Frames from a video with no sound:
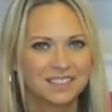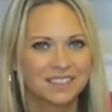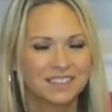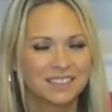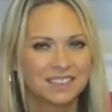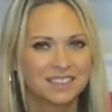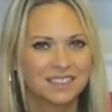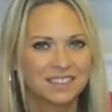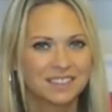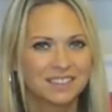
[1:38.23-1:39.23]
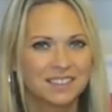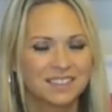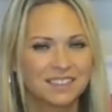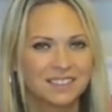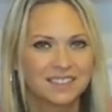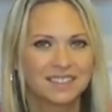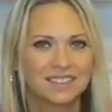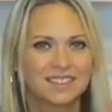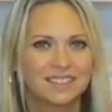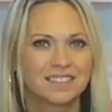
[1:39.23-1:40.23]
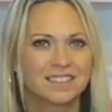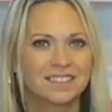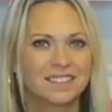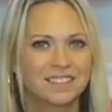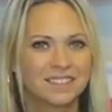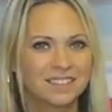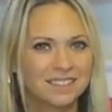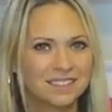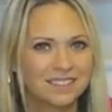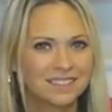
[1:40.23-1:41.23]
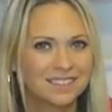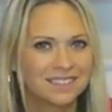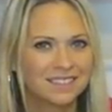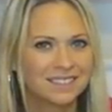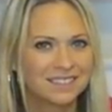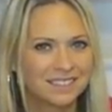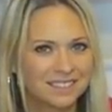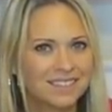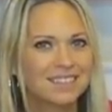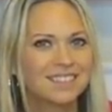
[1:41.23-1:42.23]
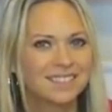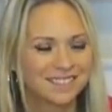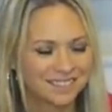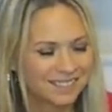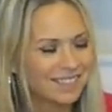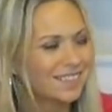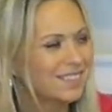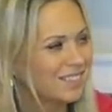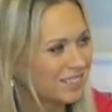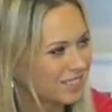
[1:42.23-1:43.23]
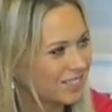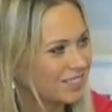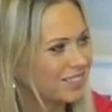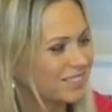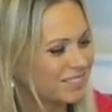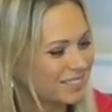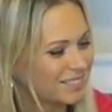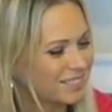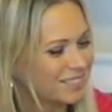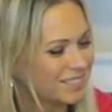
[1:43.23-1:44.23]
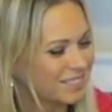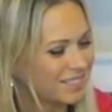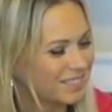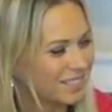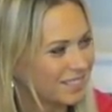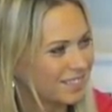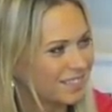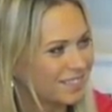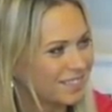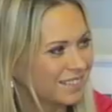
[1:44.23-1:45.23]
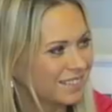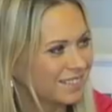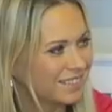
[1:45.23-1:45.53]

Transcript: (not speaking)